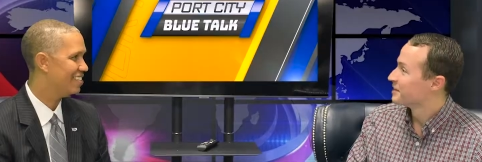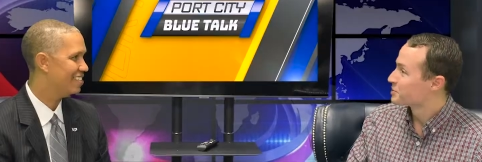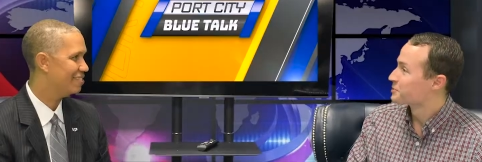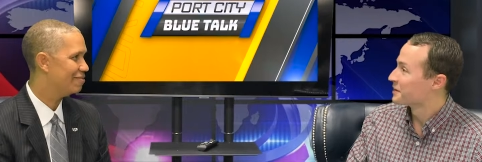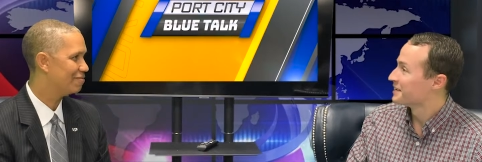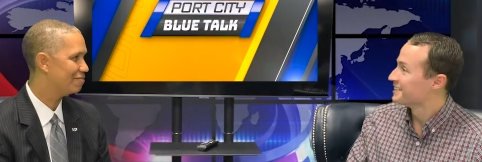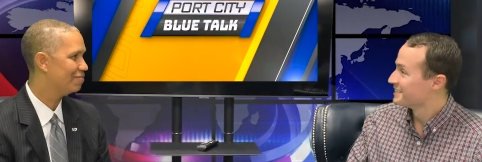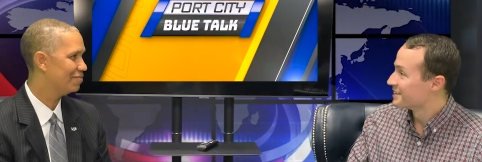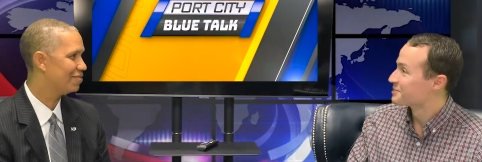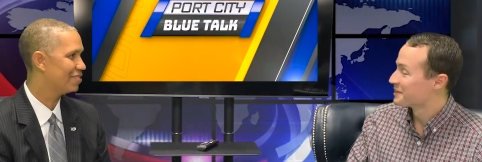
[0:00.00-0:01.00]
Speaker 1: That's right.
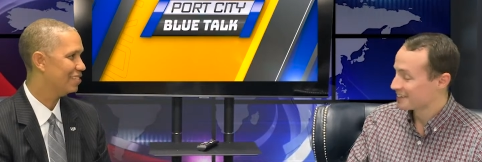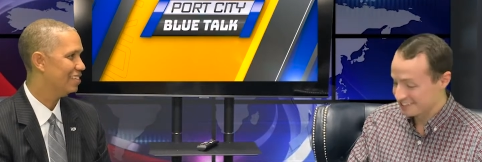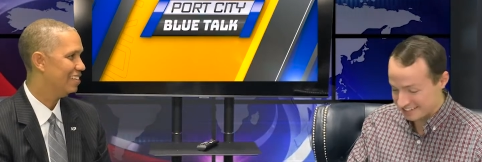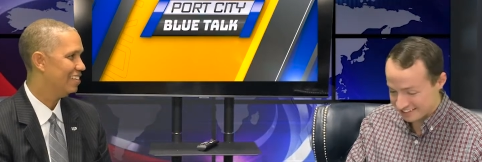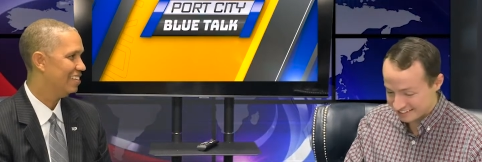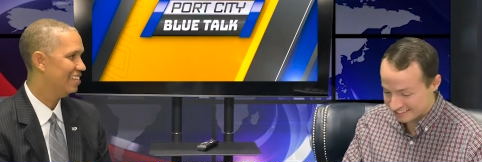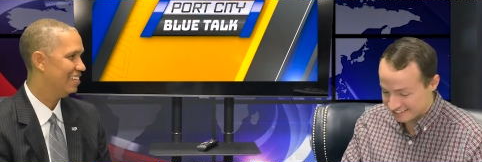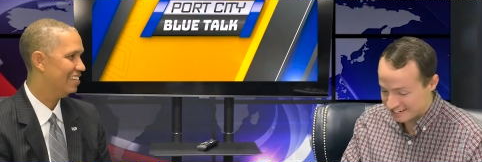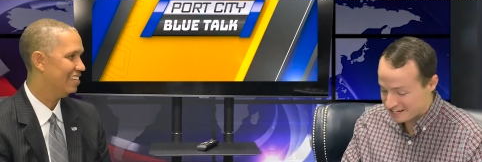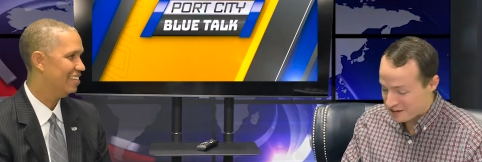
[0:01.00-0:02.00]
That's mm-hmm. right. I like
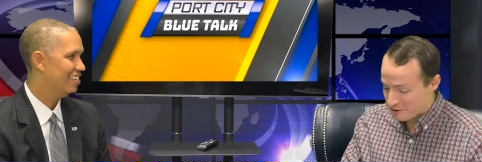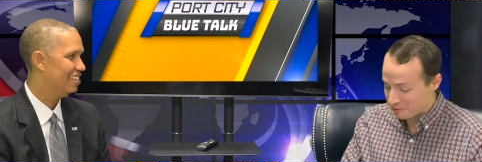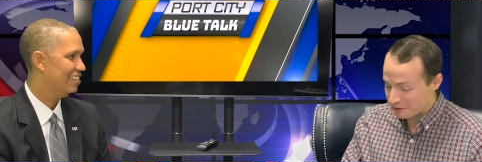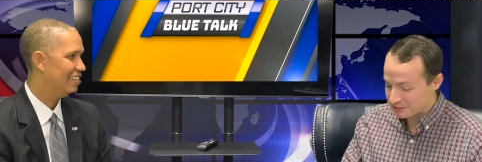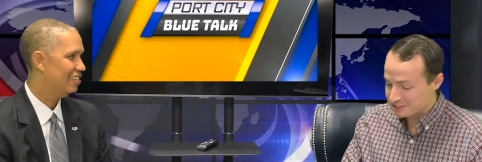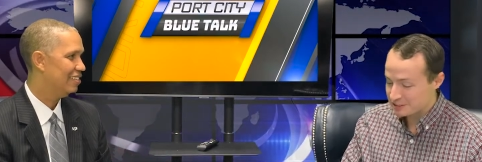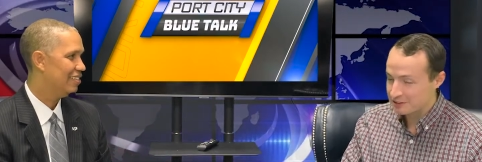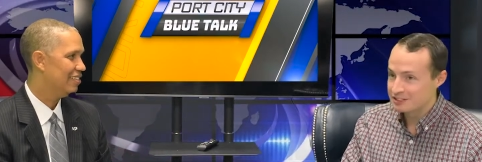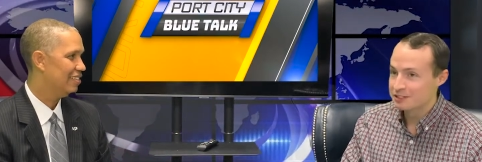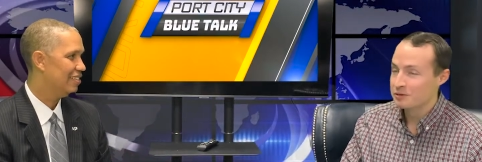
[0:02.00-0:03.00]
that. Well,
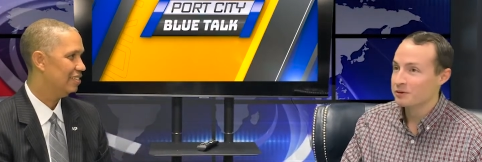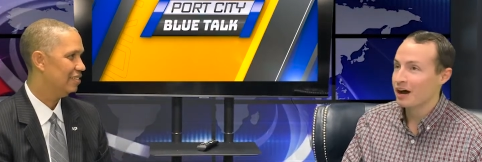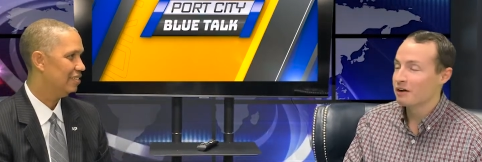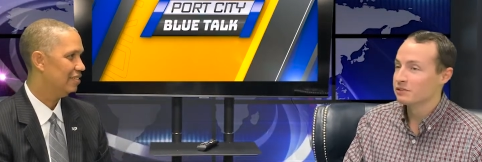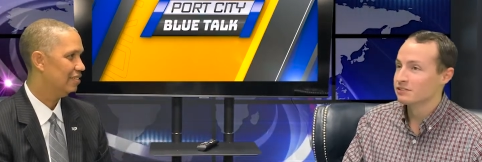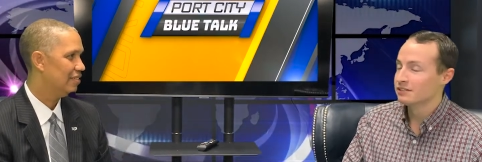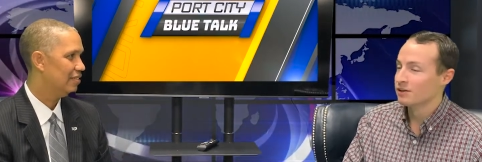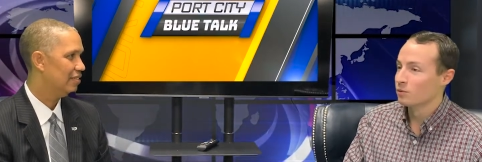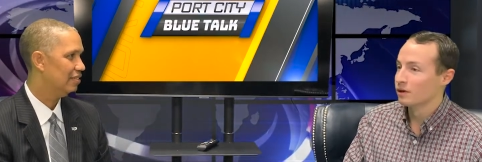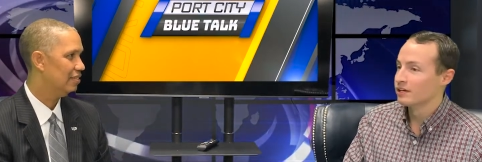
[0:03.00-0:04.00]
sir, so obviously, you
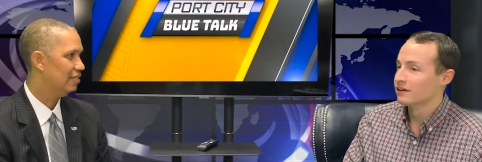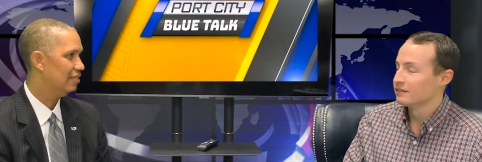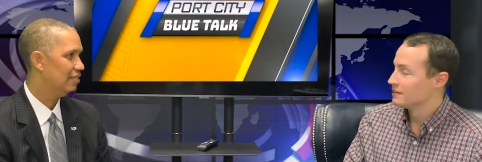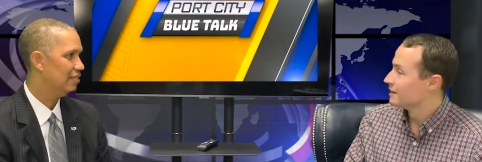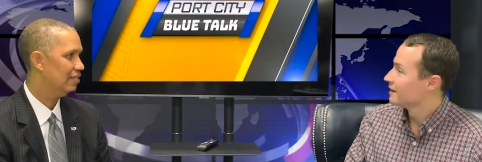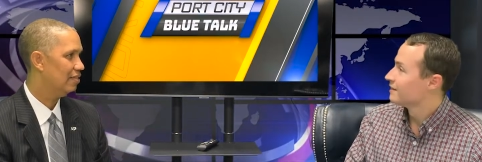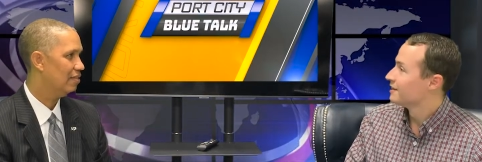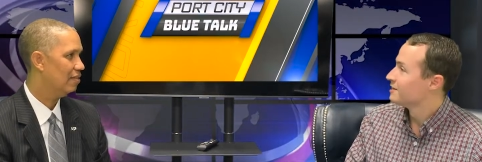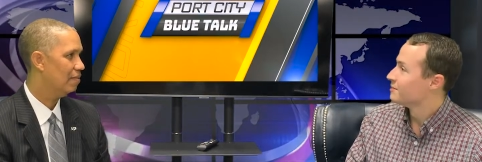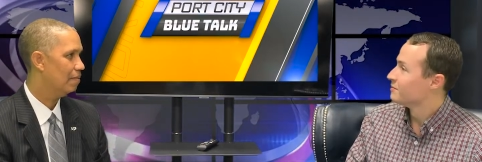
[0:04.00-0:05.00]
know, we're here at the tail
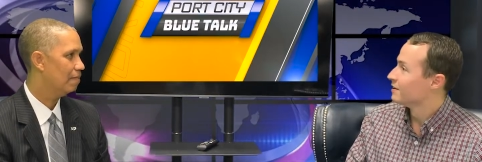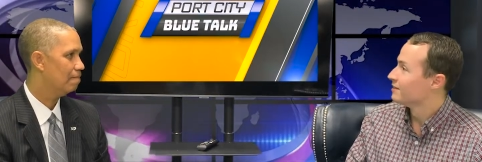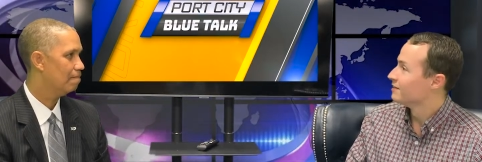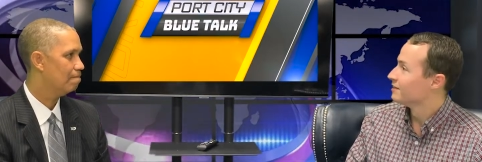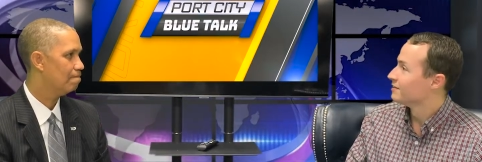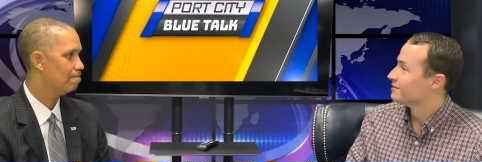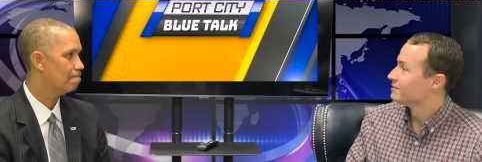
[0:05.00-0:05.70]
end of the, the